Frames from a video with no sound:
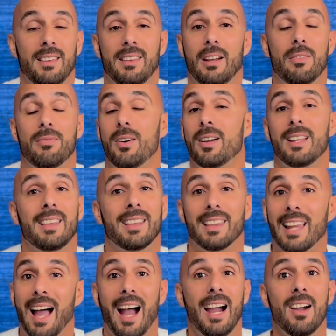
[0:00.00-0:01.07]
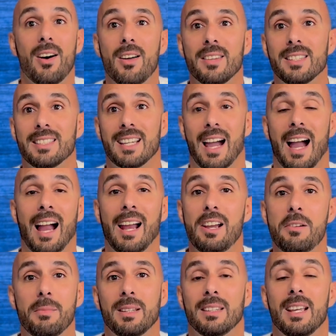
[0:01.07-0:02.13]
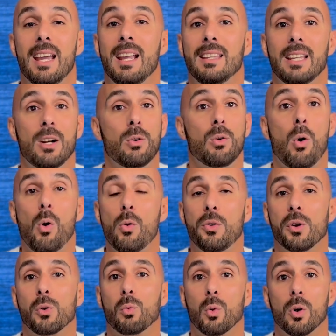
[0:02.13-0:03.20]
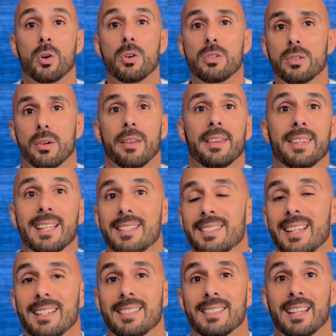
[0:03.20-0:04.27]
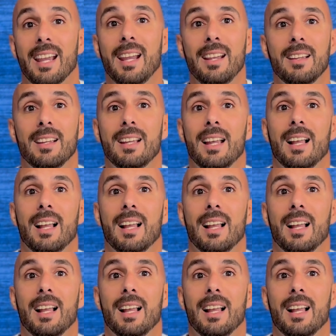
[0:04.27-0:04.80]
they fucking lie all the time and they don't hold their words or the things they say.